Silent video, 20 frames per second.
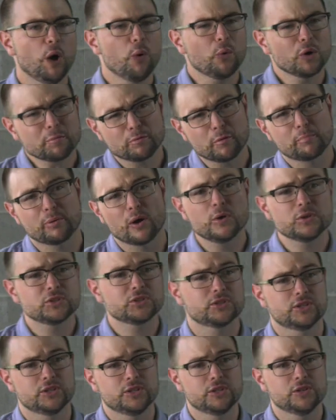I want to
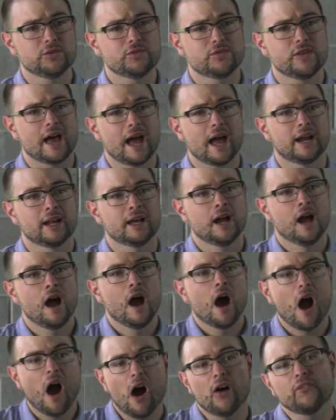propose to you that
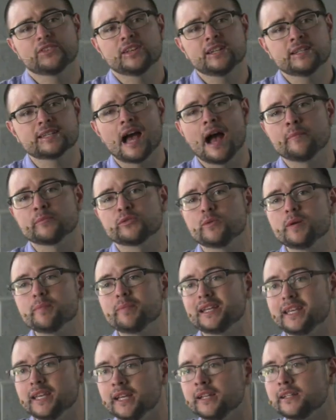oftentimes we
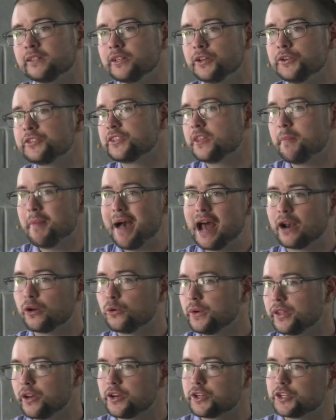begin to lose the
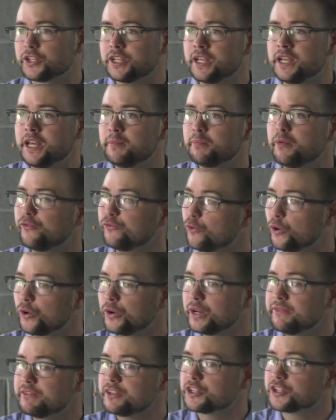battle with our sin before
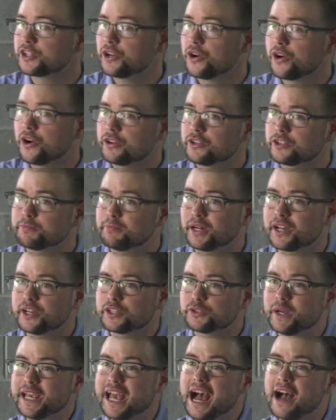it even starts
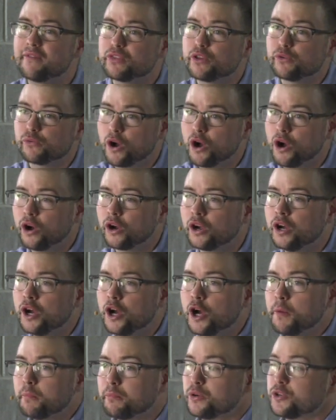because we have the wrong
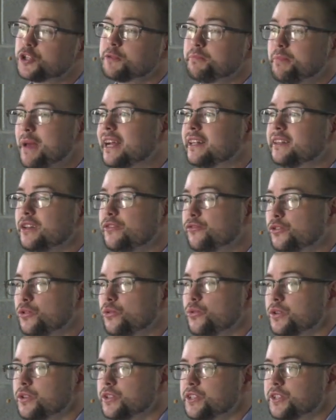perspective
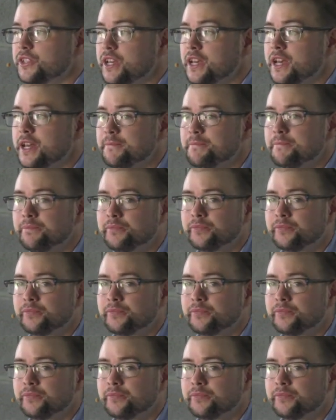towards sin.